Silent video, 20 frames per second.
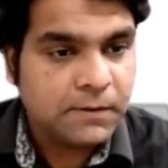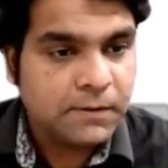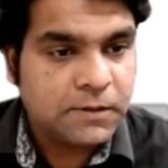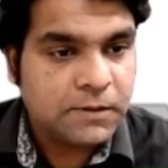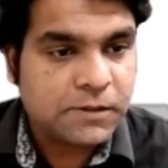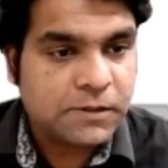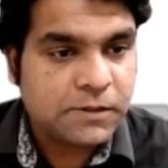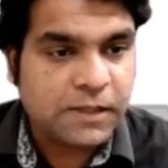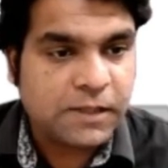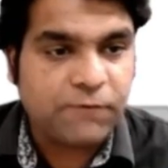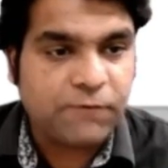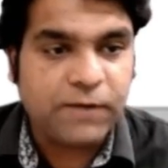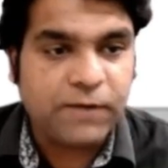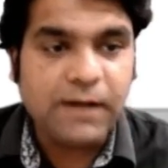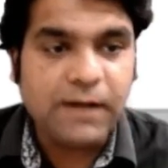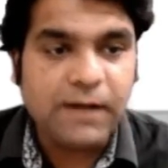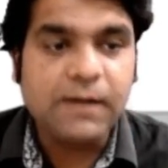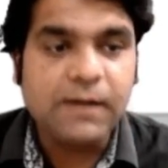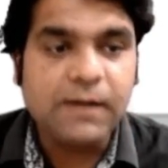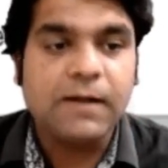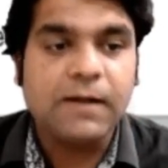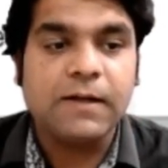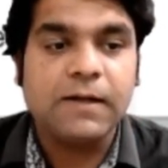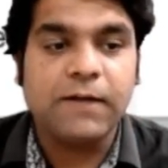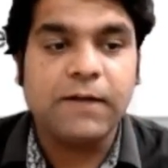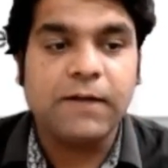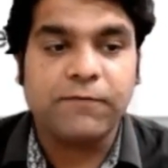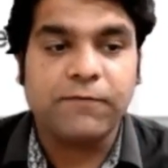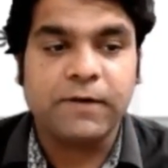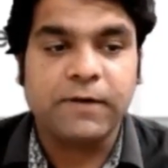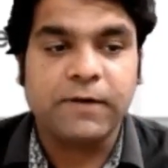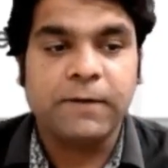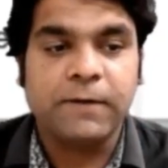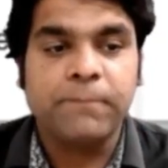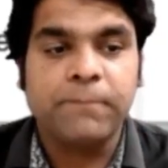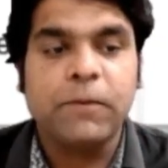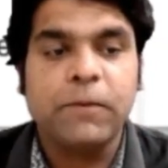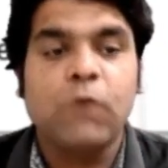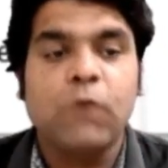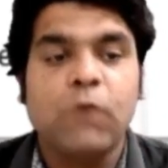sleeve will lift.
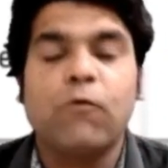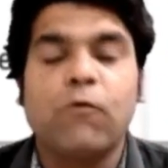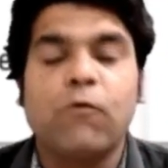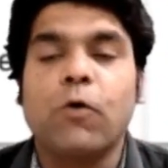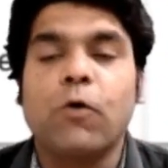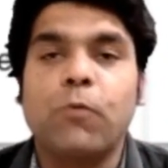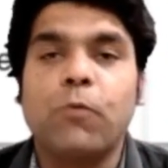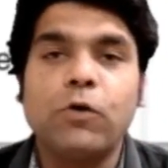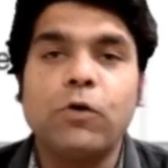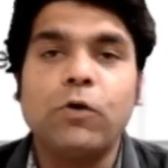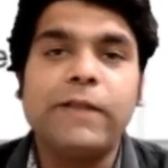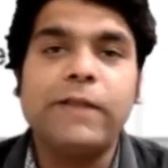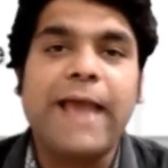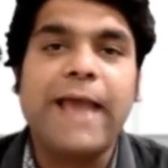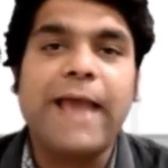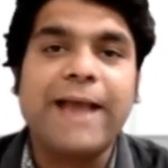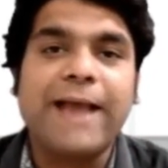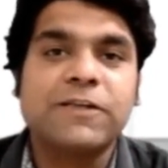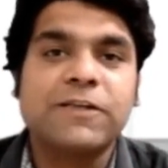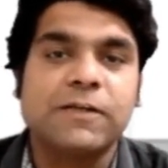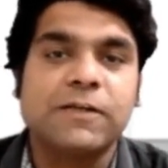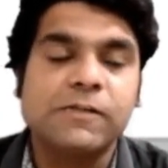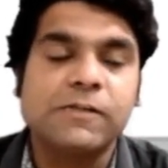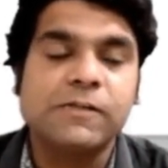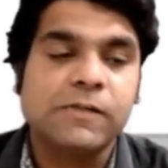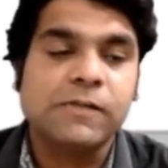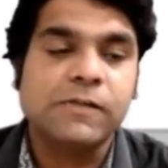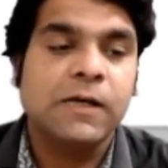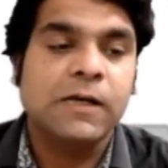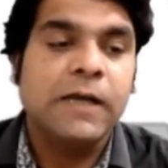For both the actions,